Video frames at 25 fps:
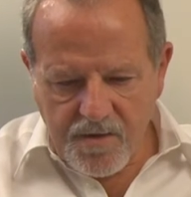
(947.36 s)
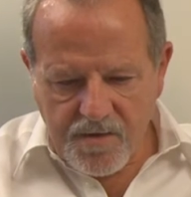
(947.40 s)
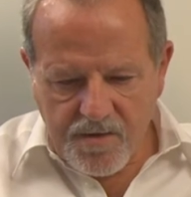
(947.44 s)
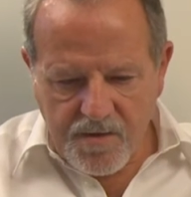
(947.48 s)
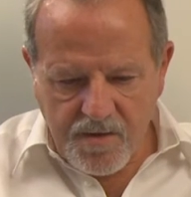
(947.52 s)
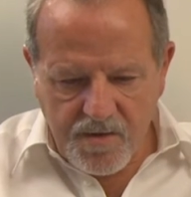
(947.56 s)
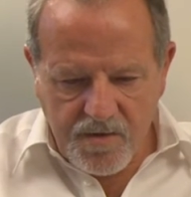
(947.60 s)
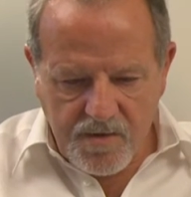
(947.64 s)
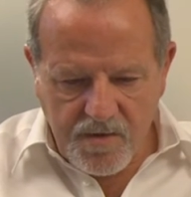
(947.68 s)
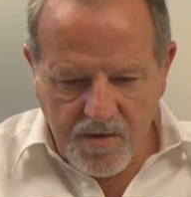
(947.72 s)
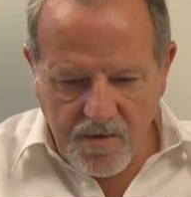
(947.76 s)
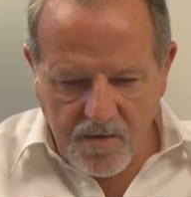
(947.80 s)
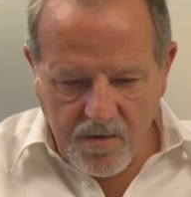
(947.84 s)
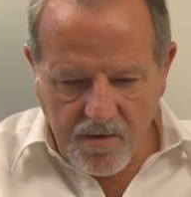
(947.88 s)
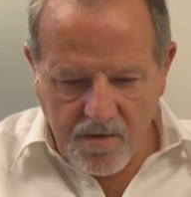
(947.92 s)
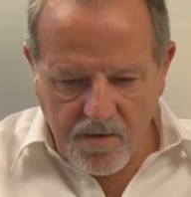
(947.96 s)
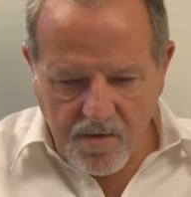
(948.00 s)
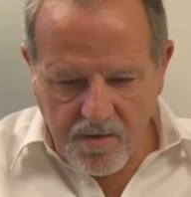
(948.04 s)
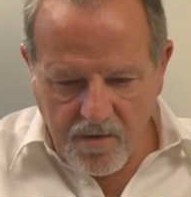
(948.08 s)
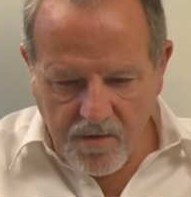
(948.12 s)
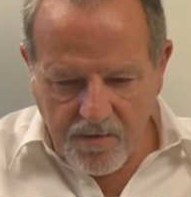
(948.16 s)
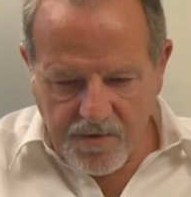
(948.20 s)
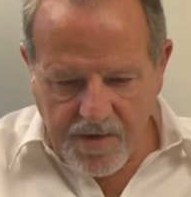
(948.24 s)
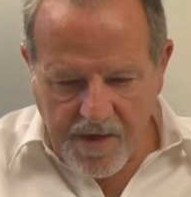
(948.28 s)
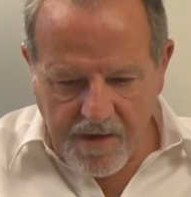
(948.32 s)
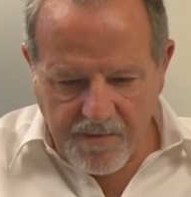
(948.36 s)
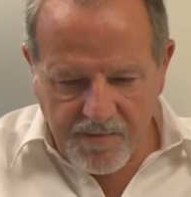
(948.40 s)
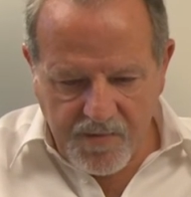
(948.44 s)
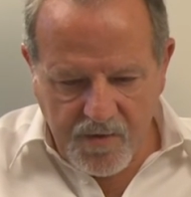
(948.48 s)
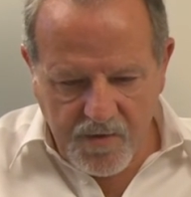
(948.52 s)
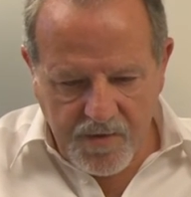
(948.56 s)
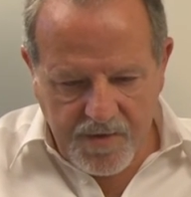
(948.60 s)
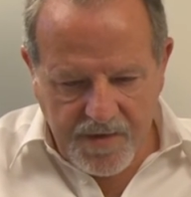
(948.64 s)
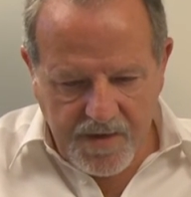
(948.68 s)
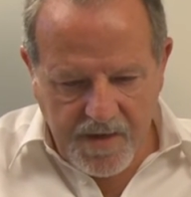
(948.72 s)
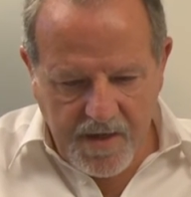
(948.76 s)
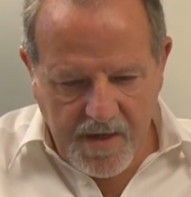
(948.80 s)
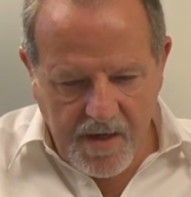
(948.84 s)
Just on that
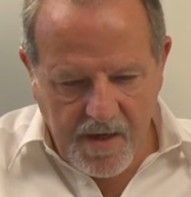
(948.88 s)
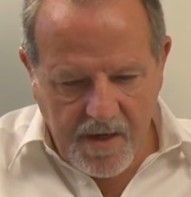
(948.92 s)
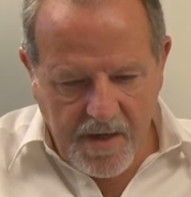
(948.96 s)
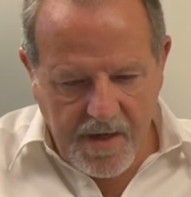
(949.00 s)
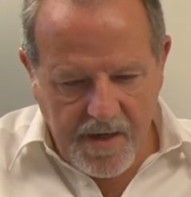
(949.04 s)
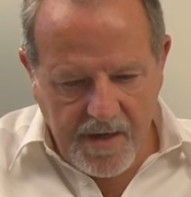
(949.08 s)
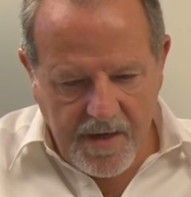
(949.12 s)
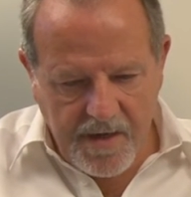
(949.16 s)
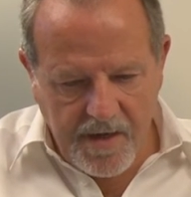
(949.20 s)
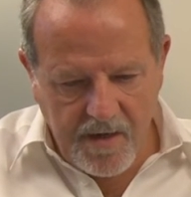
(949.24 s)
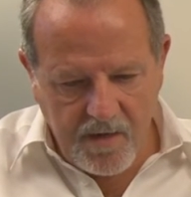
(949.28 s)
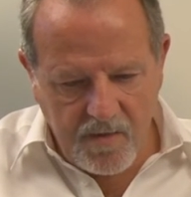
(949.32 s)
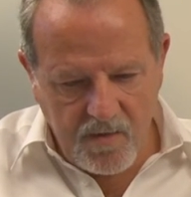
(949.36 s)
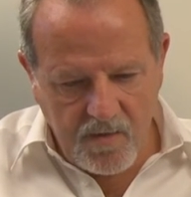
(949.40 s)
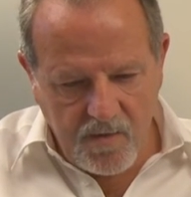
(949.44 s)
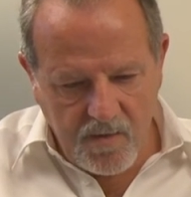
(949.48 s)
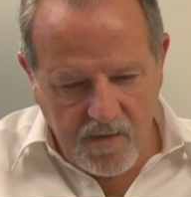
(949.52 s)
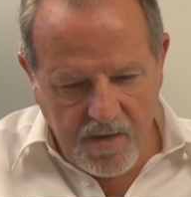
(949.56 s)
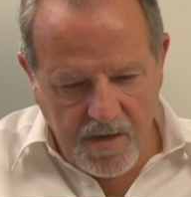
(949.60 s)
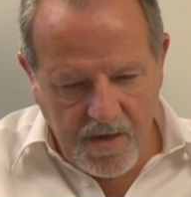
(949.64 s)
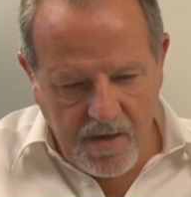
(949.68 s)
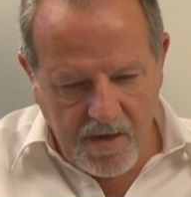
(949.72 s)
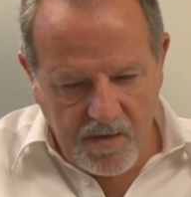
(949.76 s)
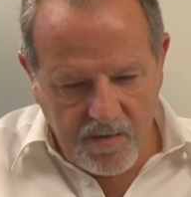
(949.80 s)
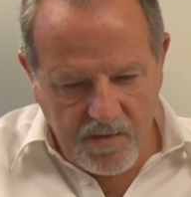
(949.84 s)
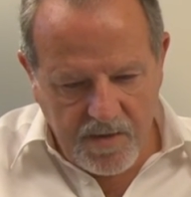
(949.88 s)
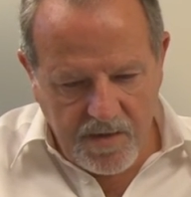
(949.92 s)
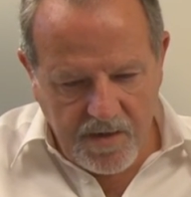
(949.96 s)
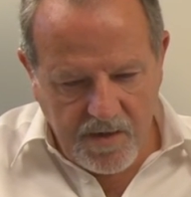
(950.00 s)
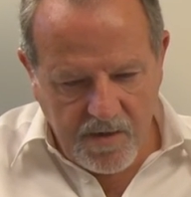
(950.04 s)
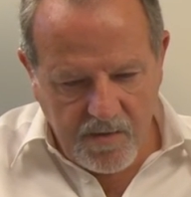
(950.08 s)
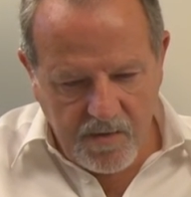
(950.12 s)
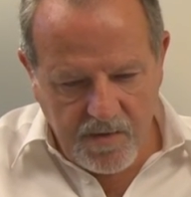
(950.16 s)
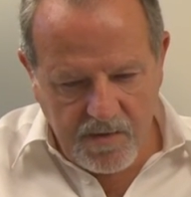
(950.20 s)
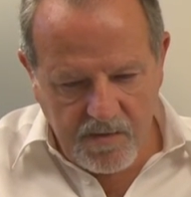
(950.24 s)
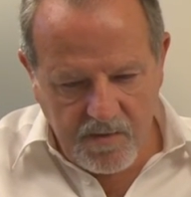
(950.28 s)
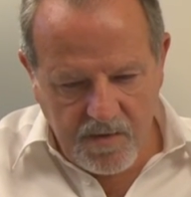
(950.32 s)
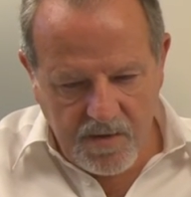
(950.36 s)
point there, how you
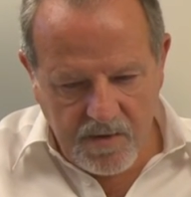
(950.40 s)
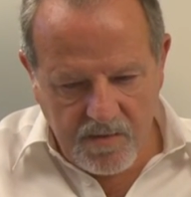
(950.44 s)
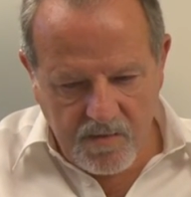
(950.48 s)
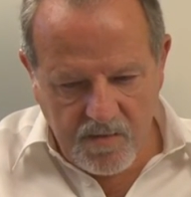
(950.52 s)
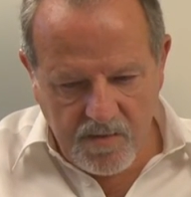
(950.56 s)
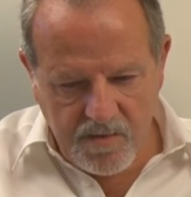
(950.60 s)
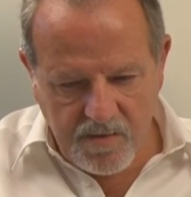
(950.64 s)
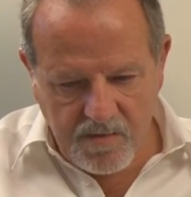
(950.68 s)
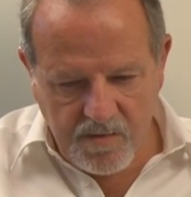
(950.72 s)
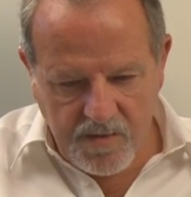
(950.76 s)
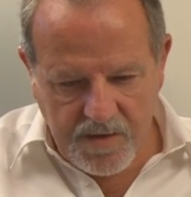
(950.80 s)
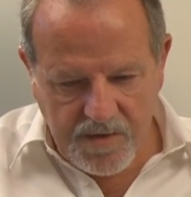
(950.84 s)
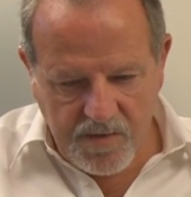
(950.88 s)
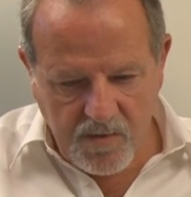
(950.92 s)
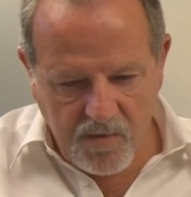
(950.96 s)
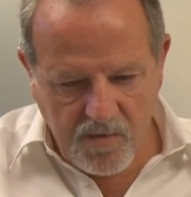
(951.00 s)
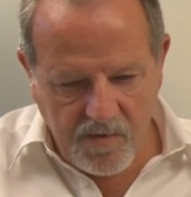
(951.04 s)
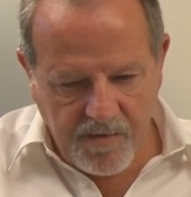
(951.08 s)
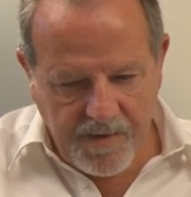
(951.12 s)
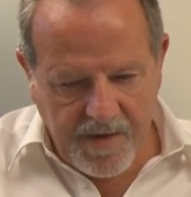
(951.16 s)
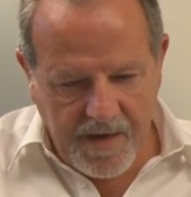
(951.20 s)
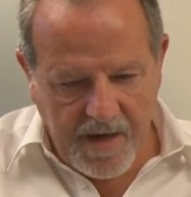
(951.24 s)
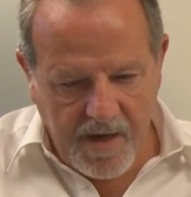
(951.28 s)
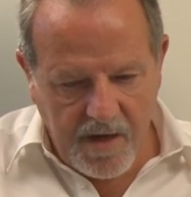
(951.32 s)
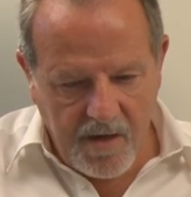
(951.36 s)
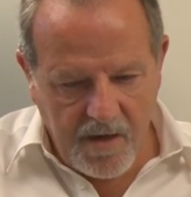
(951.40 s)
know, we talk about